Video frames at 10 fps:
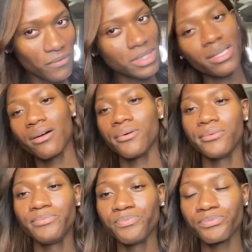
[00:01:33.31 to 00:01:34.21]

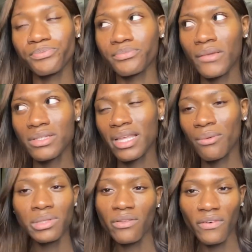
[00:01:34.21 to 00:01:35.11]
So, I was like,
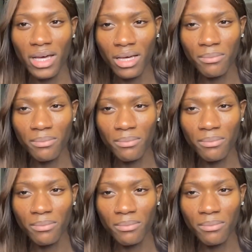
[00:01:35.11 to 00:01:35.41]
what the fuck?